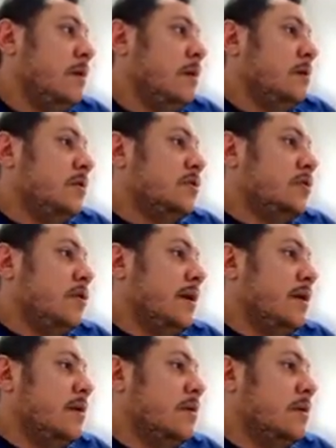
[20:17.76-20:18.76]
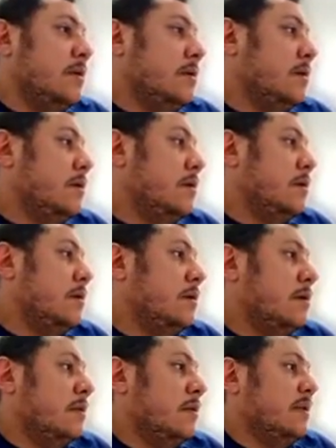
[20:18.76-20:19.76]
So in
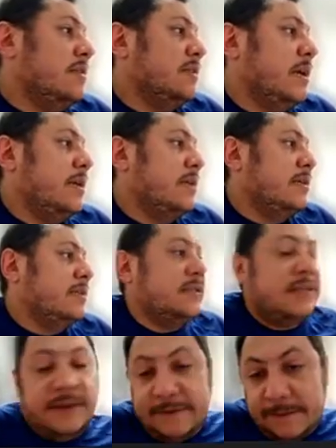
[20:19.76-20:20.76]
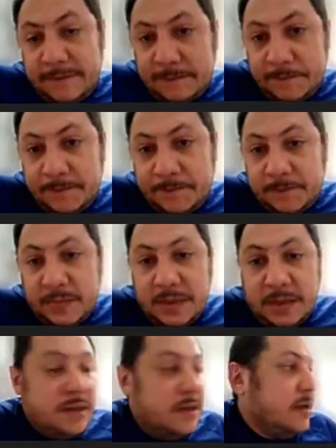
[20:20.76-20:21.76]
this case,
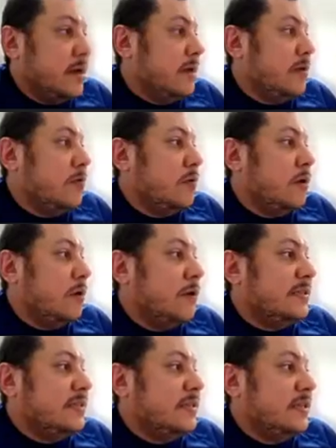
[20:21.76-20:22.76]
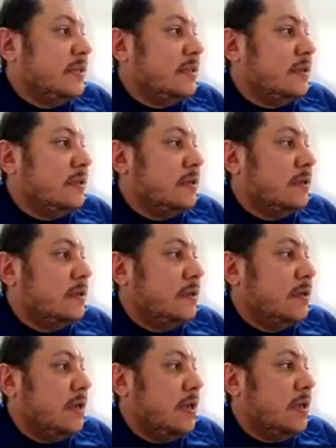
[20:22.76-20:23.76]
I will call a set
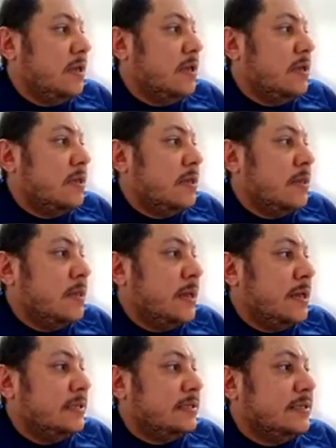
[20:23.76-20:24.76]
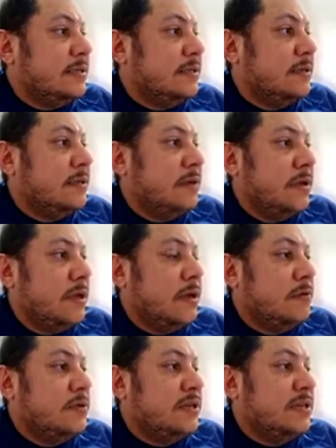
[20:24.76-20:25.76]
A in S. I
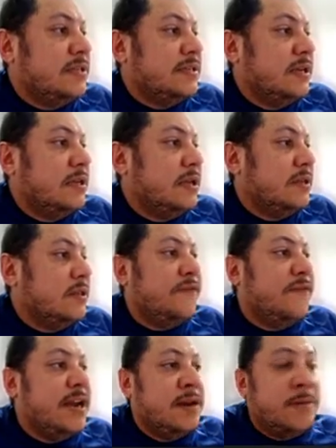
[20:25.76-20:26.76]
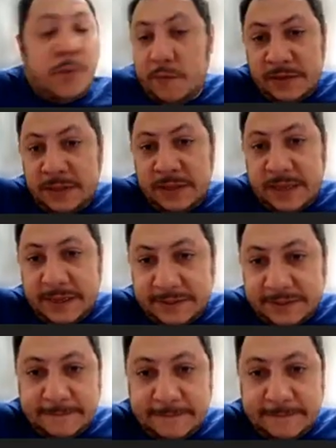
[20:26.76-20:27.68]
will just say definable in S.